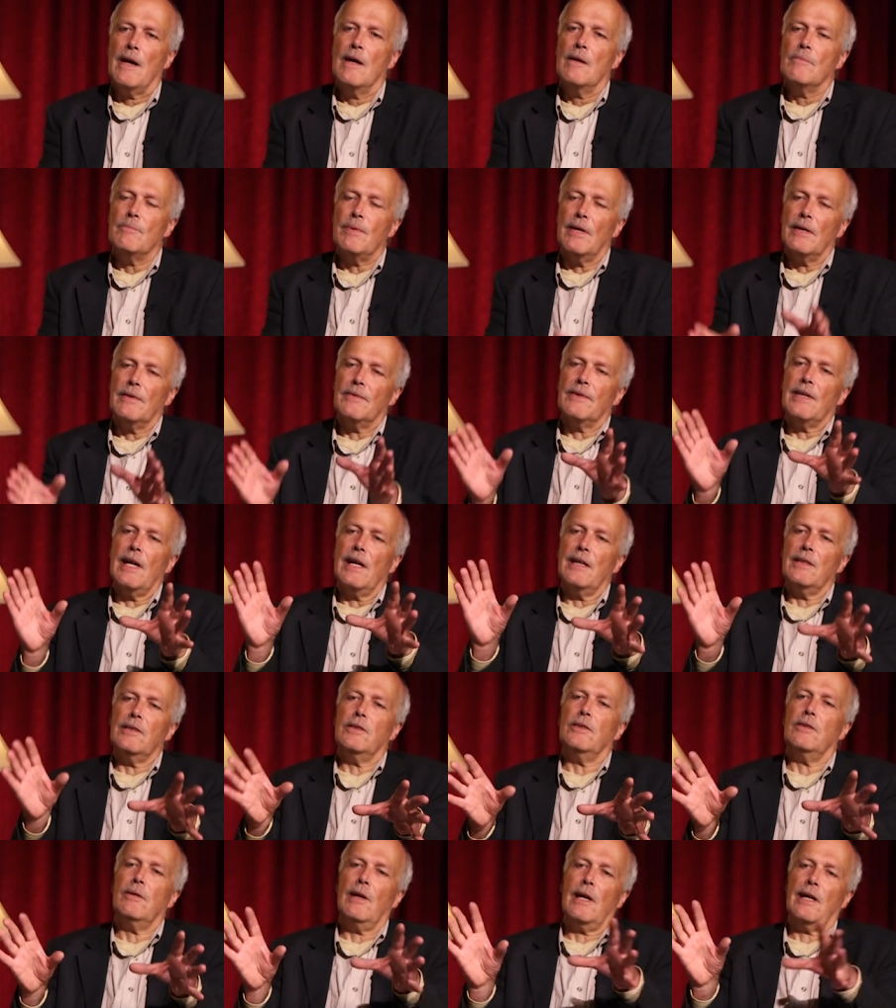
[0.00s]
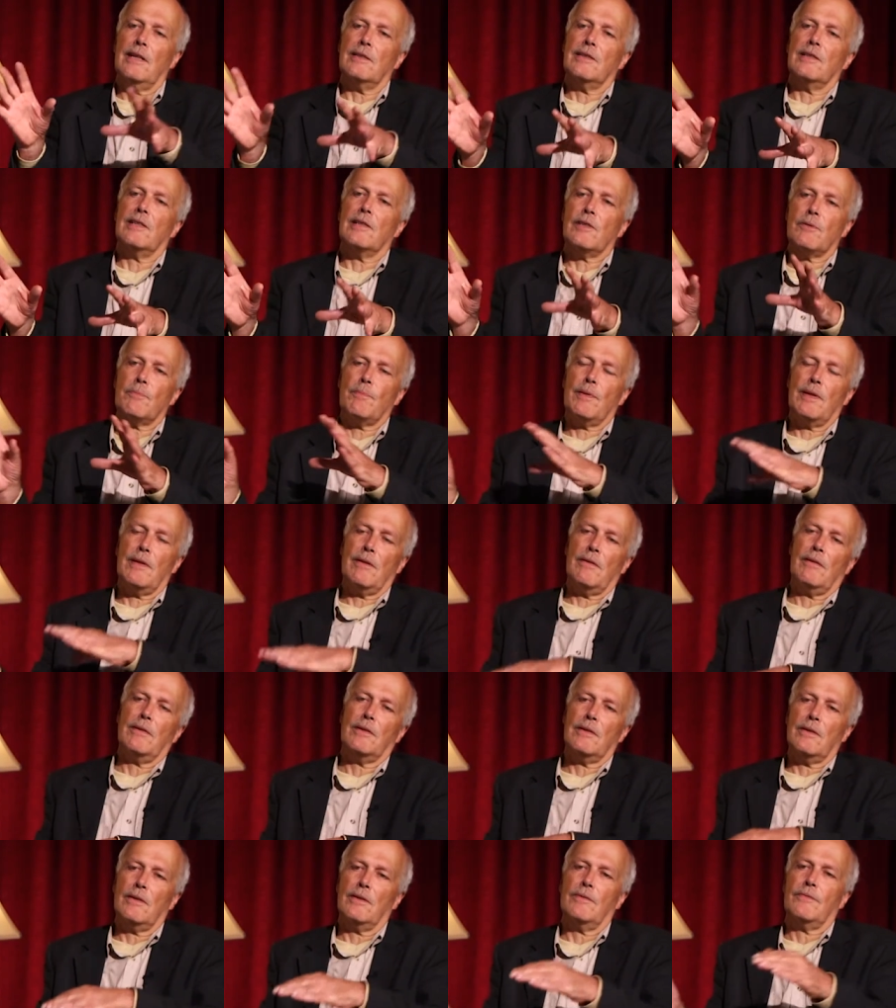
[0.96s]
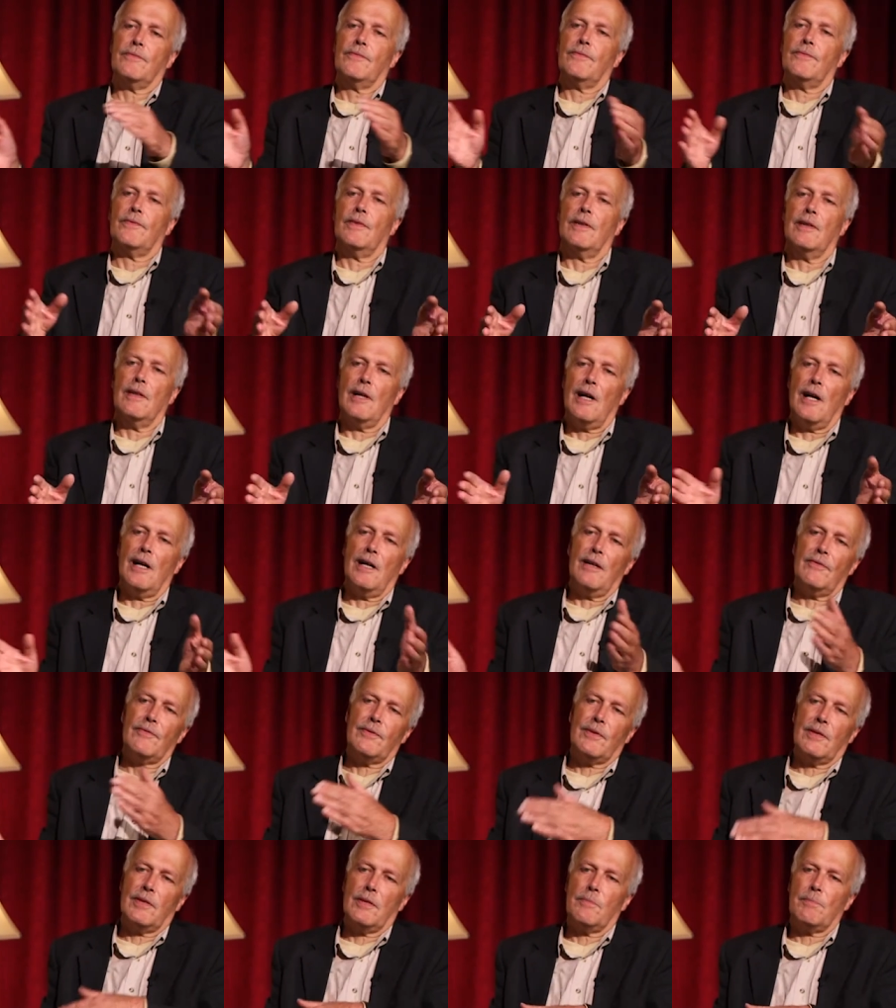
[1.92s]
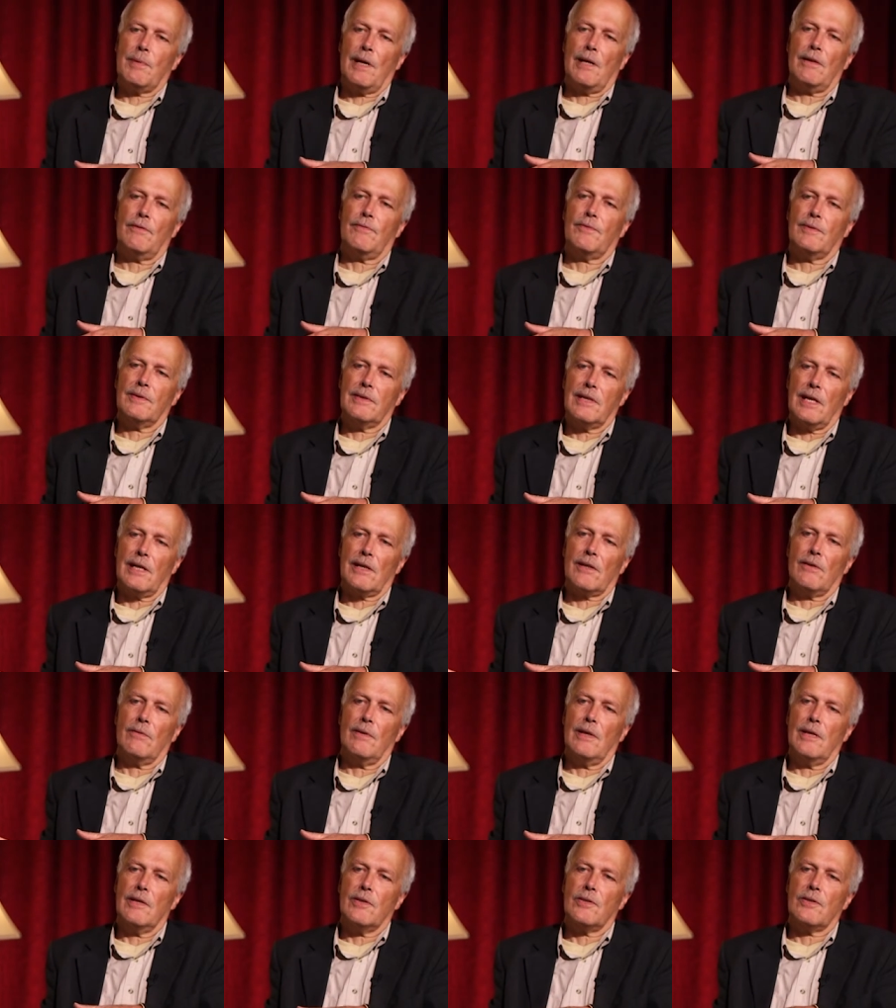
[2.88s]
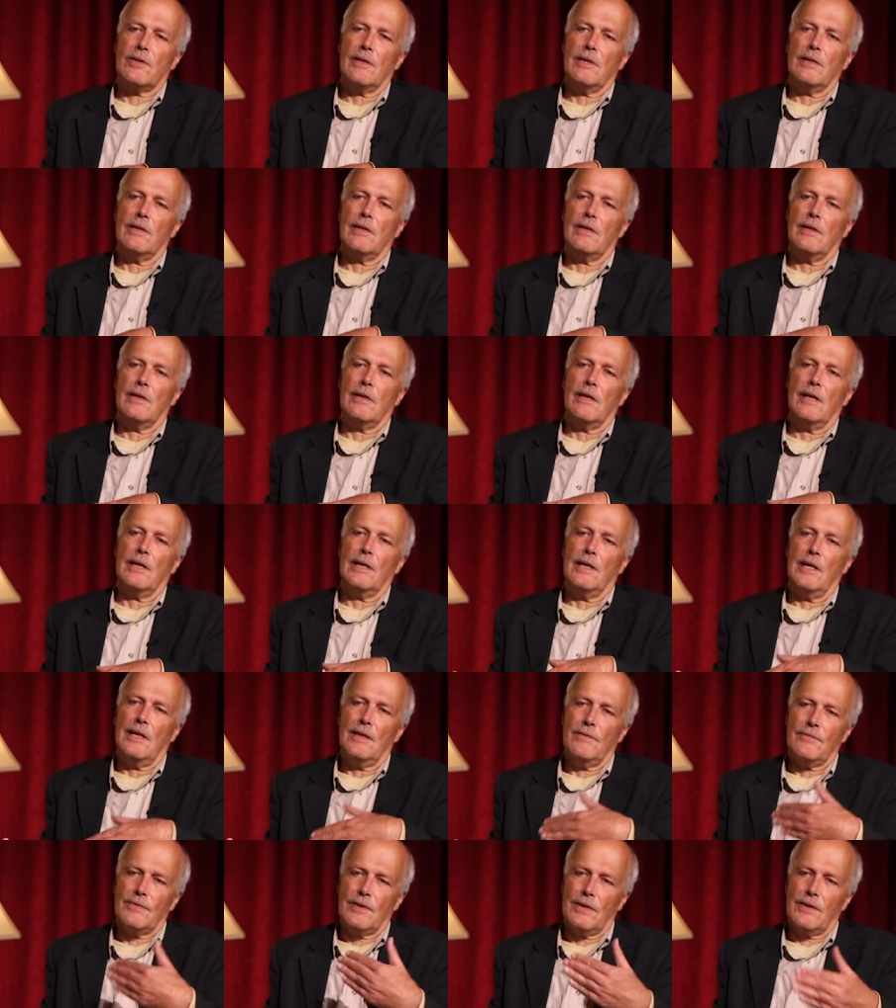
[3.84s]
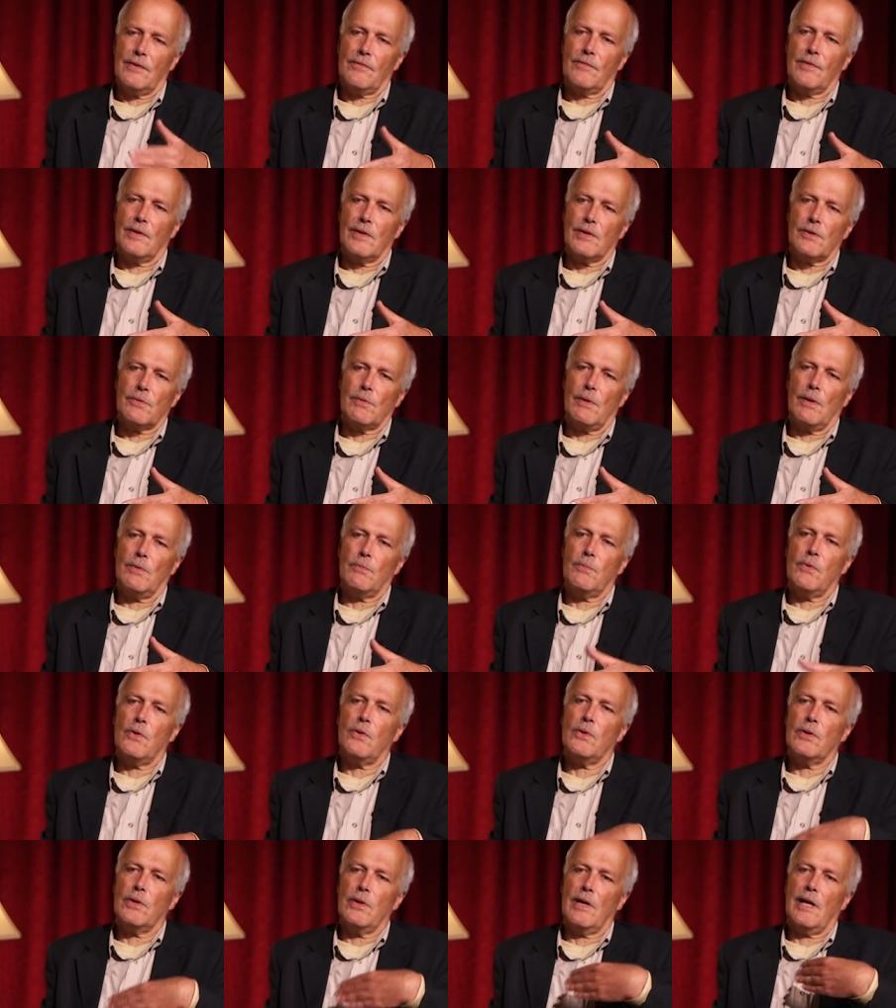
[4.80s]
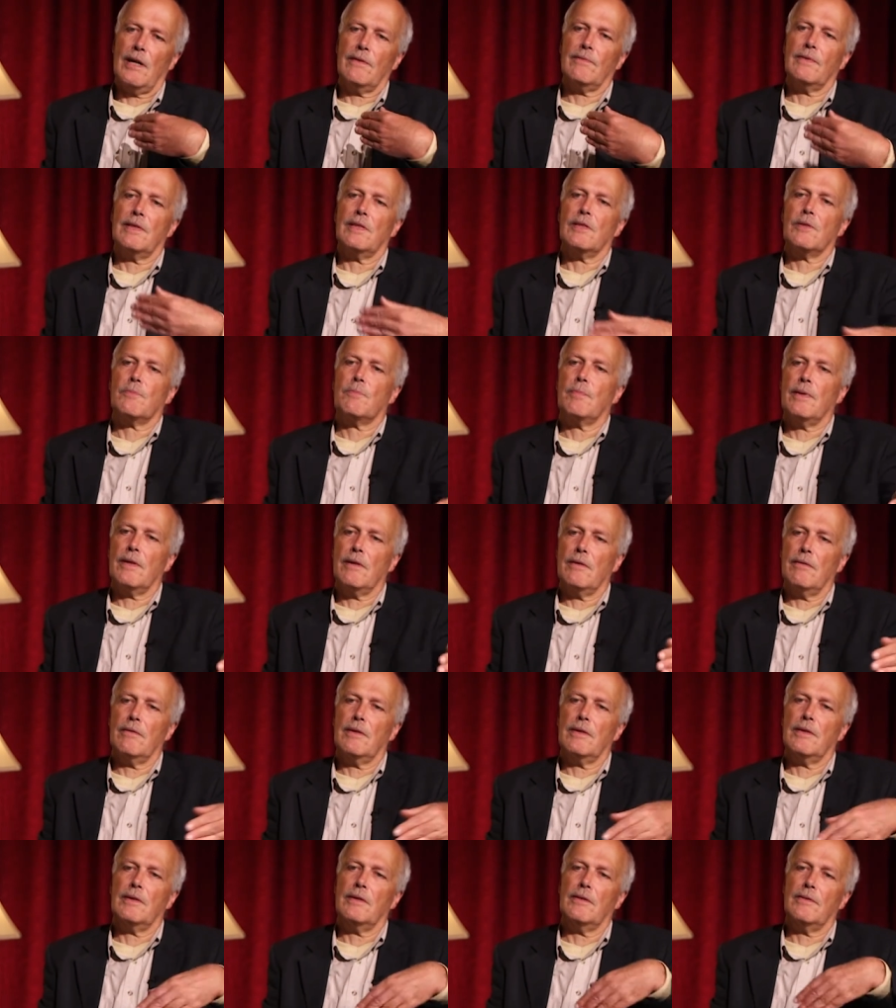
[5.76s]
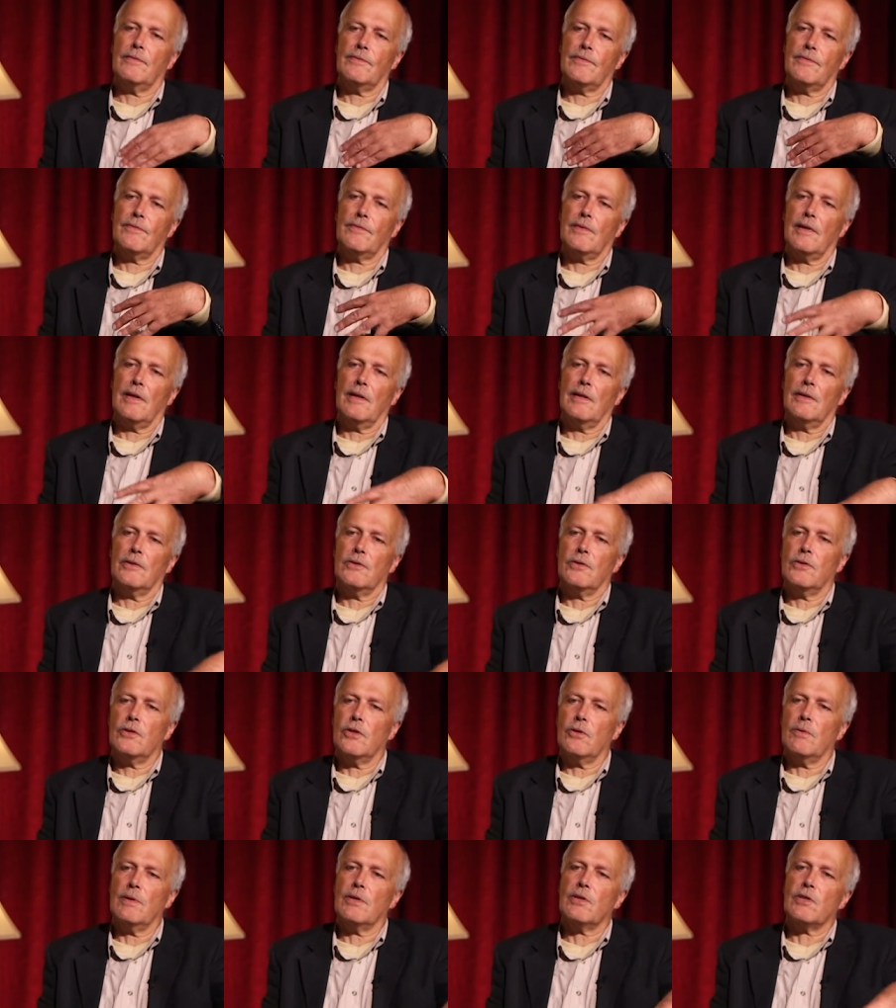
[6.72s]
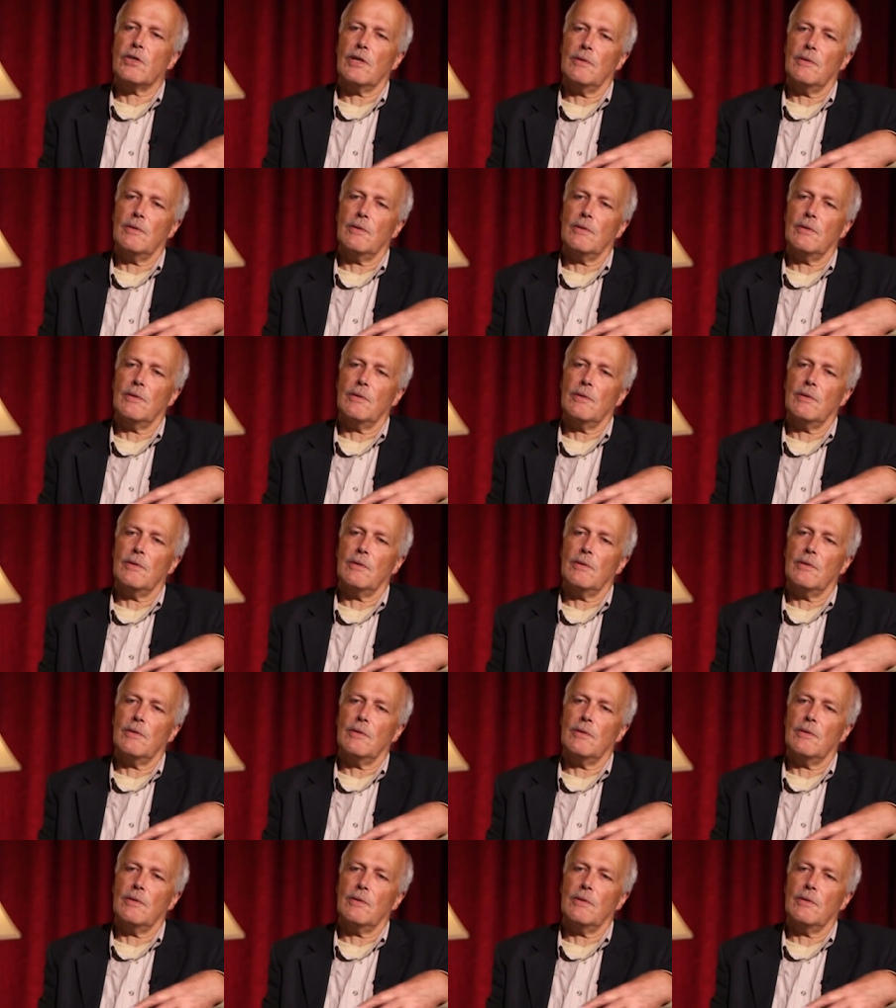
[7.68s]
But then you had this period of, after the Balfour Declaration and after the First World War, you had this period of Jewish